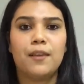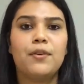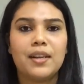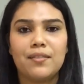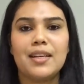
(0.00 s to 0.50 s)
If
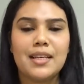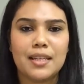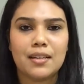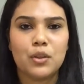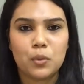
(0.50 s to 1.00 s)
you're living
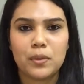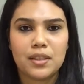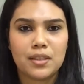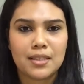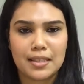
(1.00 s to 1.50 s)
in a
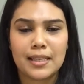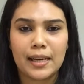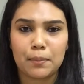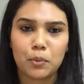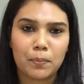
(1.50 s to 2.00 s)
humid city
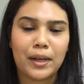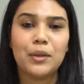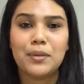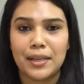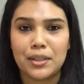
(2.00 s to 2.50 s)
like Mumbai,
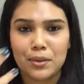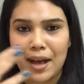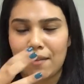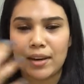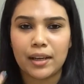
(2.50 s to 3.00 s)
you tend to
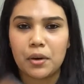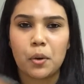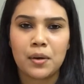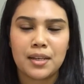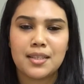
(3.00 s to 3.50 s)
have like an
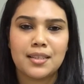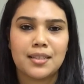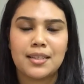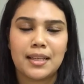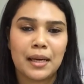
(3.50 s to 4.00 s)
oily
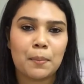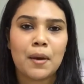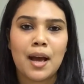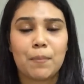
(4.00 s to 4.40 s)
skin type.